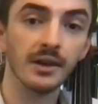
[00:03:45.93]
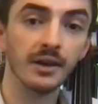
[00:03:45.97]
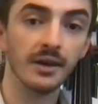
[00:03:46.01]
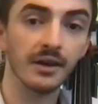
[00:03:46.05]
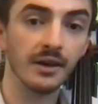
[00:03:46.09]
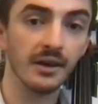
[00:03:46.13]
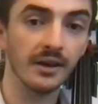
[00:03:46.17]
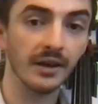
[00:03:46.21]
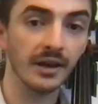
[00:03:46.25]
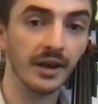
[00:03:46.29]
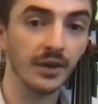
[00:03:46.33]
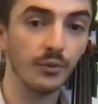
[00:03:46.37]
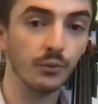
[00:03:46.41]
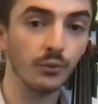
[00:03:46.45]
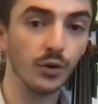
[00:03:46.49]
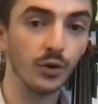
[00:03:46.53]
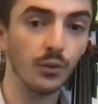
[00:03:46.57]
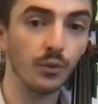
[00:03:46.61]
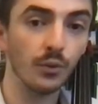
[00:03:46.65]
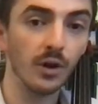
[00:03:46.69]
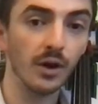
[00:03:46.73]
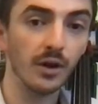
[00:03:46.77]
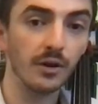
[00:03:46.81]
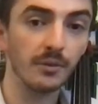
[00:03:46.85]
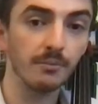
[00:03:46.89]
Again, we
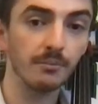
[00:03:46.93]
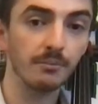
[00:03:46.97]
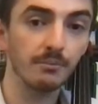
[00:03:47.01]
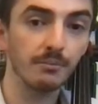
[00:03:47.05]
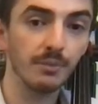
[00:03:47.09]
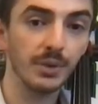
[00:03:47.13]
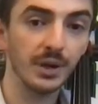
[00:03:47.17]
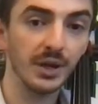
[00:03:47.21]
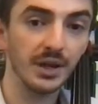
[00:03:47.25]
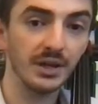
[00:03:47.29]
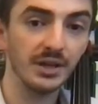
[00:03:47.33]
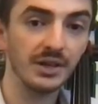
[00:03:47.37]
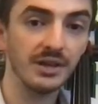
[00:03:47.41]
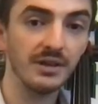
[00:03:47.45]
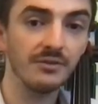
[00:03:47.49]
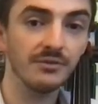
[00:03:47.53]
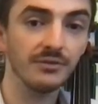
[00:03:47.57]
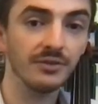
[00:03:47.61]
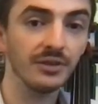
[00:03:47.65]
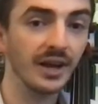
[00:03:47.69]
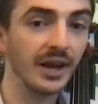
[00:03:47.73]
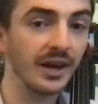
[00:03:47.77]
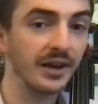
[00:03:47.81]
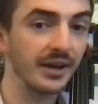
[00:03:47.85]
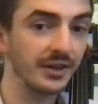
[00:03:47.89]
want pinky
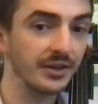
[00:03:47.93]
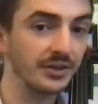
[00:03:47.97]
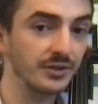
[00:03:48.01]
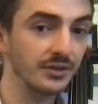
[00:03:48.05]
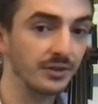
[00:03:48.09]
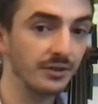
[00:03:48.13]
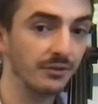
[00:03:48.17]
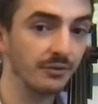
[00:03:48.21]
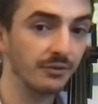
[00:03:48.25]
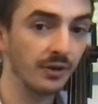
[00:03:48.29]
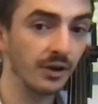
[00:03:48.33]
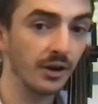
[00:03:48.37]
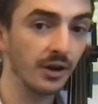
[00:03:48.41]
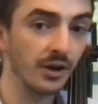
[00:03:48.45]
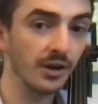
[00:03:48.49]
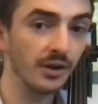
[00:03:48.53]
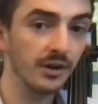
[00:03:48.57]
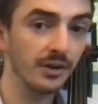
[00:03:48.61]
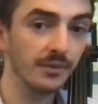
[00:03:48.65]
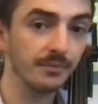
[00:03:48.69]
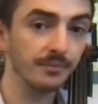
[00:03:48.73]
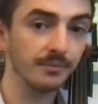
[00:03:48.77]
flat against the frog,